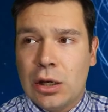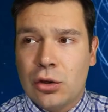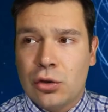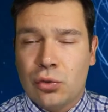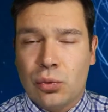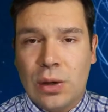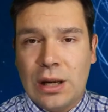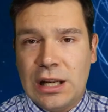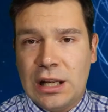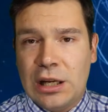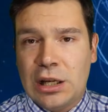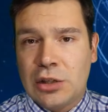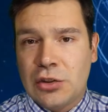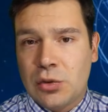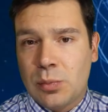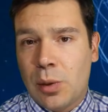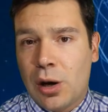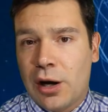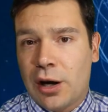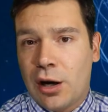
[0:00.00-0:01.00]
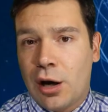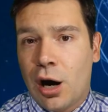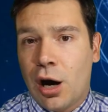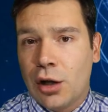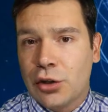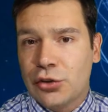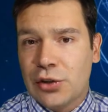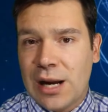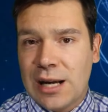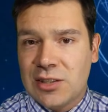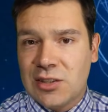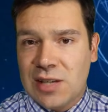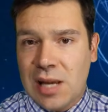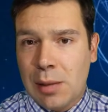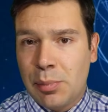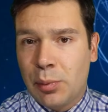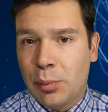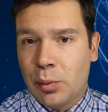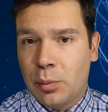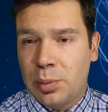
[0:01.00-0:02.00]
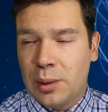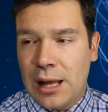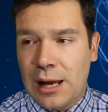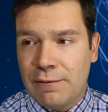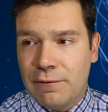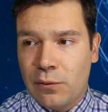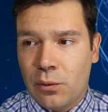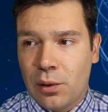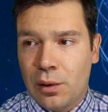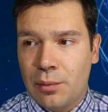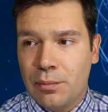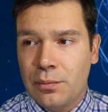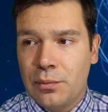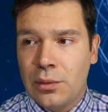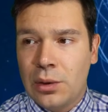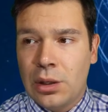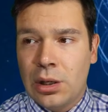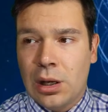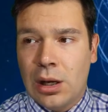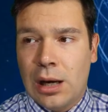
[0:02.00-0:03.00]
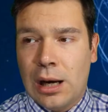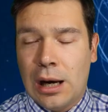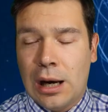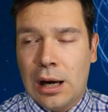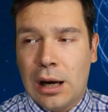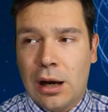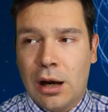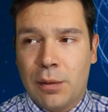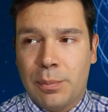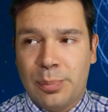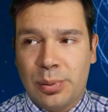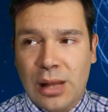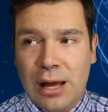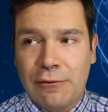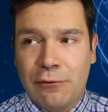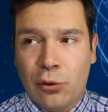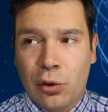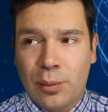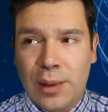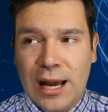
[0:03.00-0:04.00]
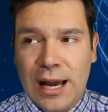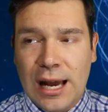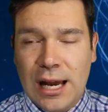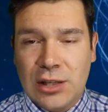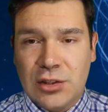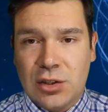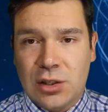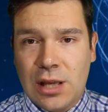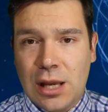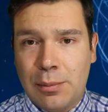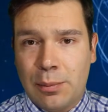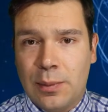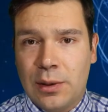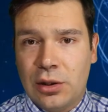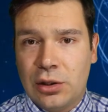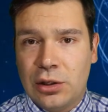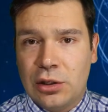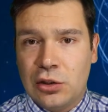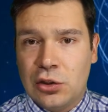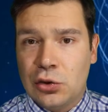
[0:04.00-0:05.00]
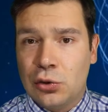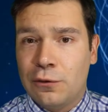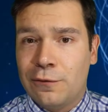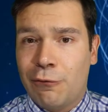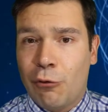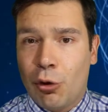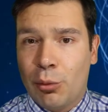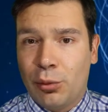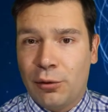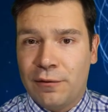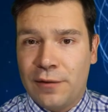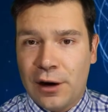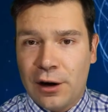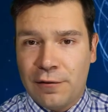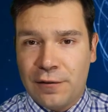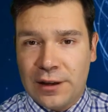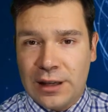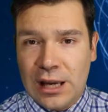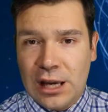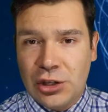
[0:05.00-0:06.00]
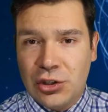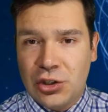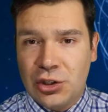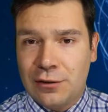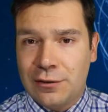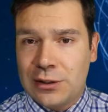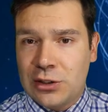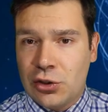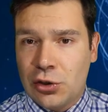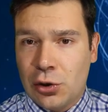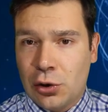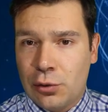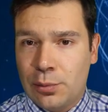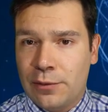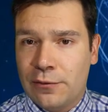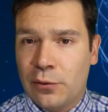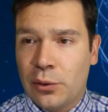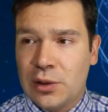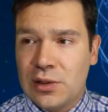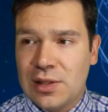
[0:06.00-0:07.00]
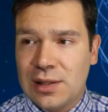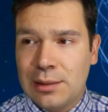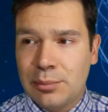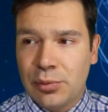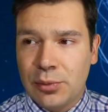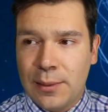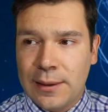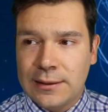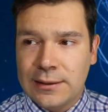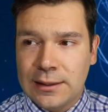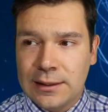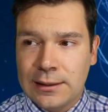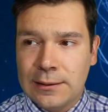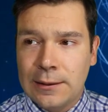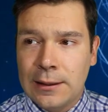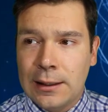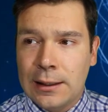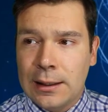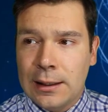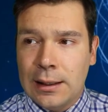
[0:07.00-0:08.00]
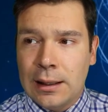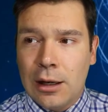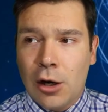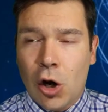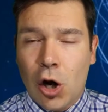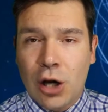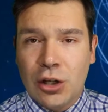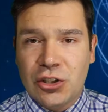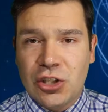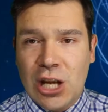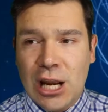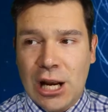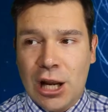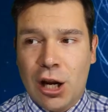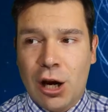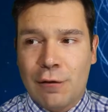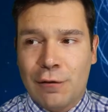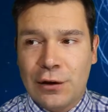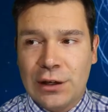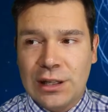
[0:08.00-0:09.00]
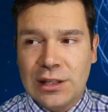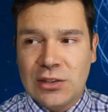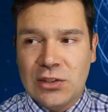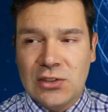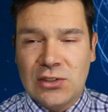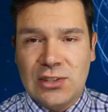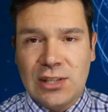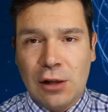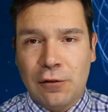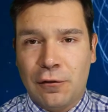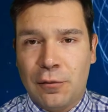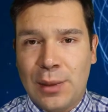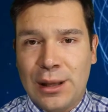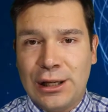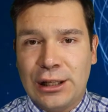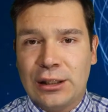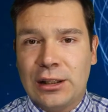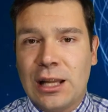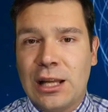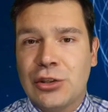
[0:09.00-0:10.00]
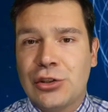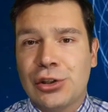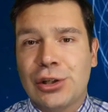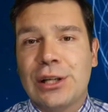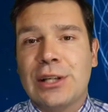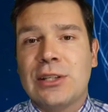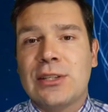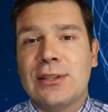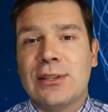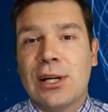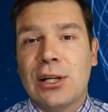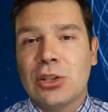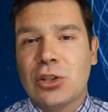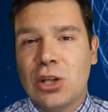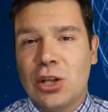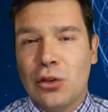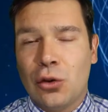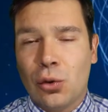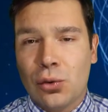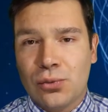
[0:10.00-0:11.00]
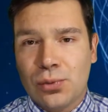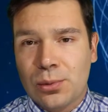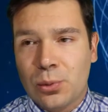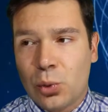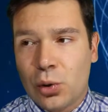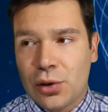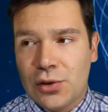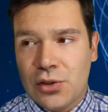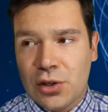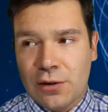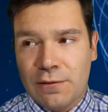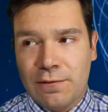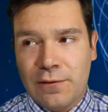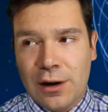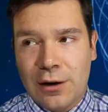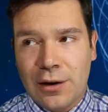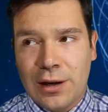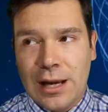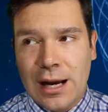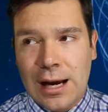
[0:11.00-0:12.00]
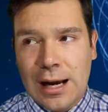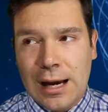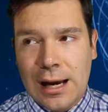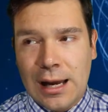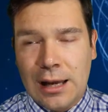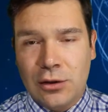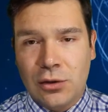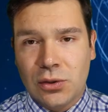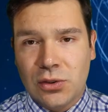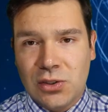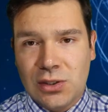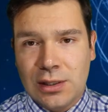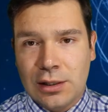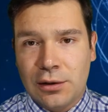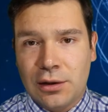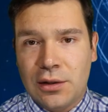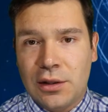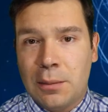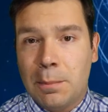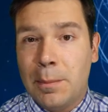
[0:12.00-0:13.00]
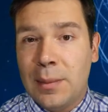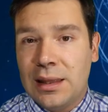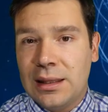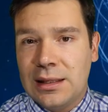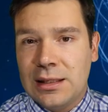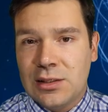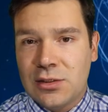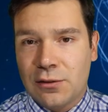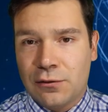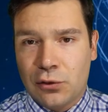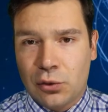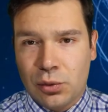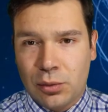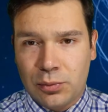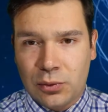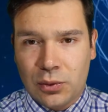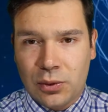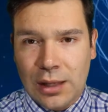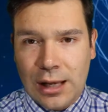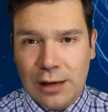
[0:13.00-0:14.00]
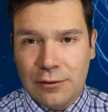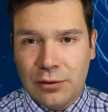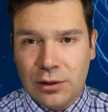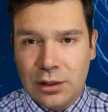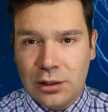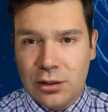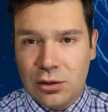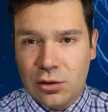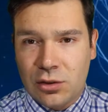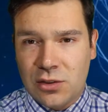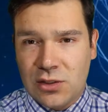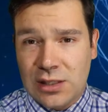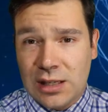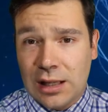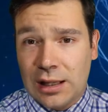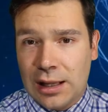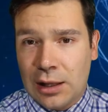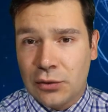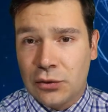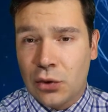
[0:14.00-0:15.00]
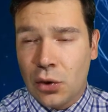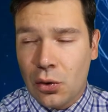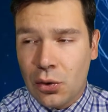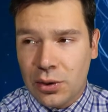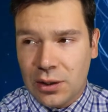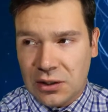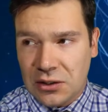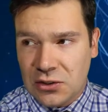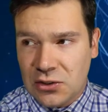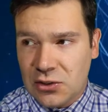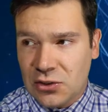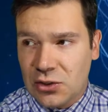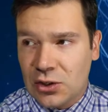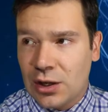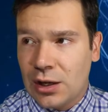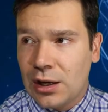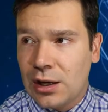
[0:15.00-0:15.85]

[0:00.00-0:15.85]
creating a smart contracts capable platform, uh, a platform that has the capability to do formal verification of its code before it's implemented, on chain governance, self amending ledger, and such. And those rewards are very high. You will see they're in the millions of Crypto Live Leak CLL tokens.